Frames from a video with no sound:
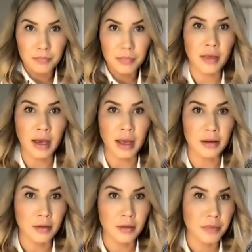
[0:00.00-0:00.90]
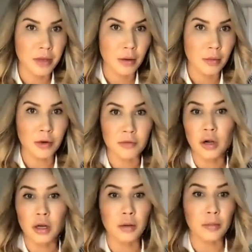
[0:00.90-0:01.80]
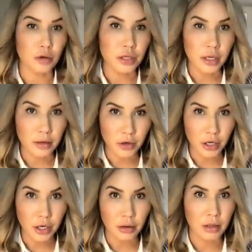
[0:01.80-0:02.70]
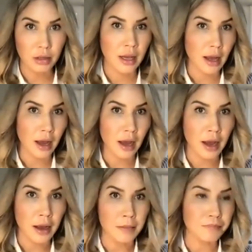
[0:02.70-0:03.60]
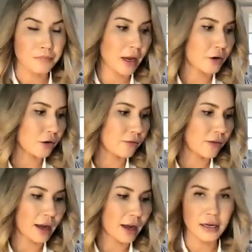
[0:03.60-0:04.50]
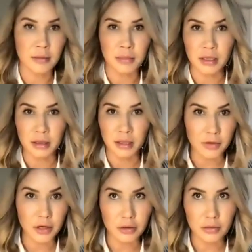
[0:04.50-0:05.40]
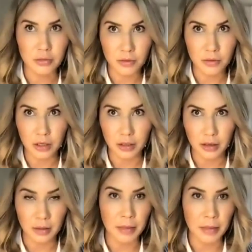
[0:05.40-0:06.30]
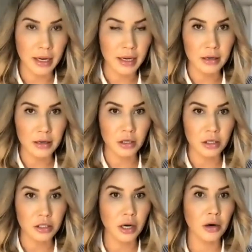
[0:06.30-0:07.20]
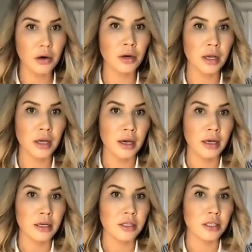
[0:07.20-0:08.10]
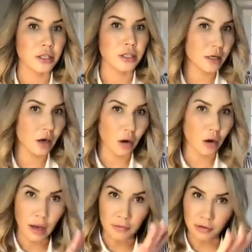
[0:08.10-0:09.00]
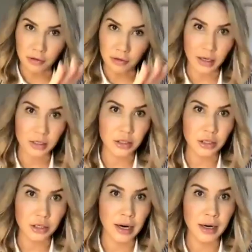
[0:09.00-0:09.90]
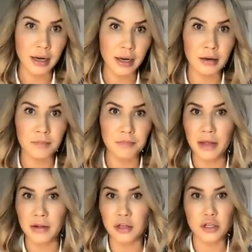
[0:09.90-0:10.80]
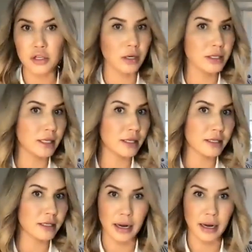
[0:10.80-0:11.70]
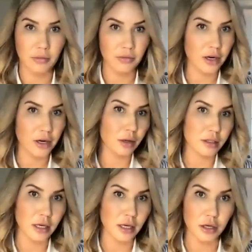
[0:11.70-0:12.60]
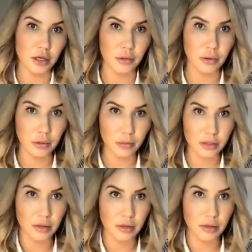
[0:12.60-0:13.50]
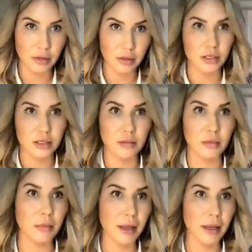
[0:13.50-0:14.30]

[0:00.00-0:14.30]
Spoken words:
that provoke an emotion for you. And you'll find, I'm going to leave you for a minute or so to just all up reflect on your writing and just words that stand out for you. And I'll tell you what we'll do with them in just a moment.